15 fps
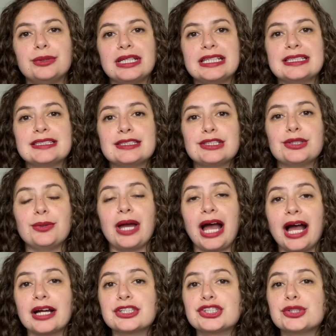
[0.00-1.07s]
is to
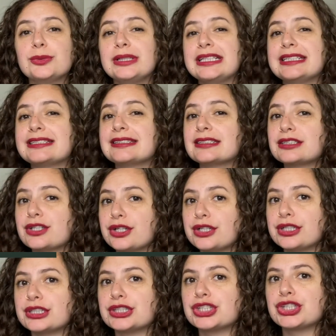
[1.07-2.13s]
actually
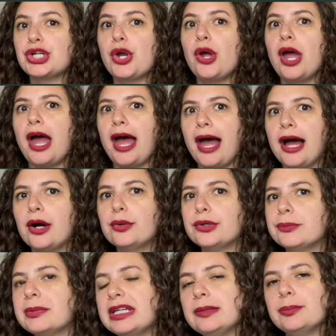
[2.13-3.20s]
search how are
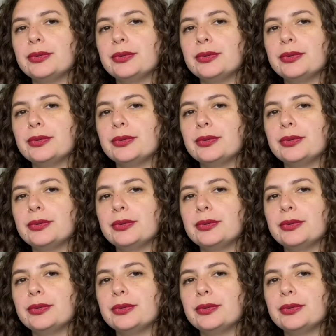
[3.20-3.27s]
people